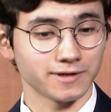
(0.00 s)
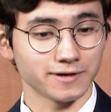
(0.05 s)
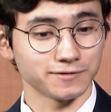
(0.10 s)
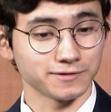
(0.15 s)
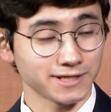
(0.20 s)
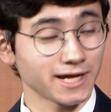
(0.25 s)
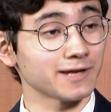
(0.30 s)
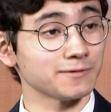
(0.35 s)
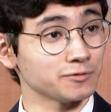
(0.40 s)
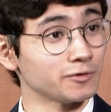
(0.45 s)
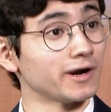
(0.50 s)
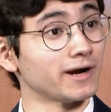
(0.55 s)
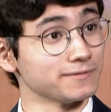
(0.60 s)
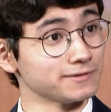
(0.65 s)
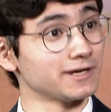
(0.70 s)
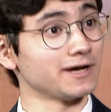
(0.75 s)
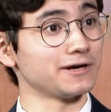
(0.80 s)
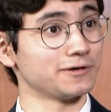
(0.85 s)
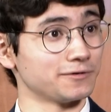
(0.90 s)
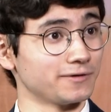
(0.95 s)
There's times where I
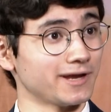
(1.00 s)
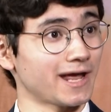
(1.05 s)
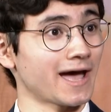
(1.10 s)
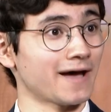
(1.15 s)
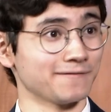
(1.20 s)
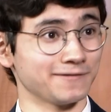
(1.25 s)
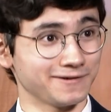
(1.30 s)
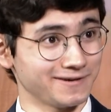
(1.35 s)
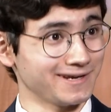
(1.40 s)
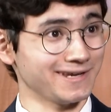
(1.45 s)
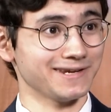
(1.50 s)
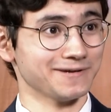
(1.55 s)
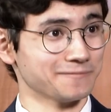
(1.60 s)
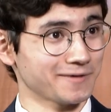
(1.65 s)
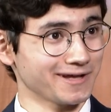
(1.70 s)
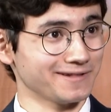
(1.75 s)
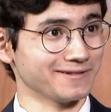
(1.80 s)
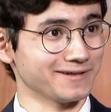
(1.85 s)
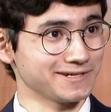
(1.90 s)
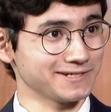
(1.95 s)
was hungry after eating
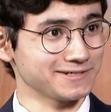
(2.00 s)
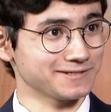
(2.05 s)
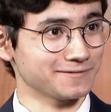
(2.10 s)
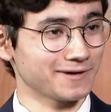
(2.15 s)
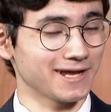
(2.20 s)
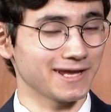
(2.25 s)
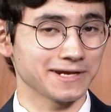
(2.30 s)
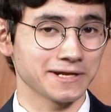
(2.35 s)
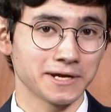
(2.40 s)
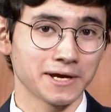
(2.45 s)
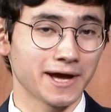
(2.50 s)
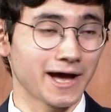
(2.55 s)
my lunch, right?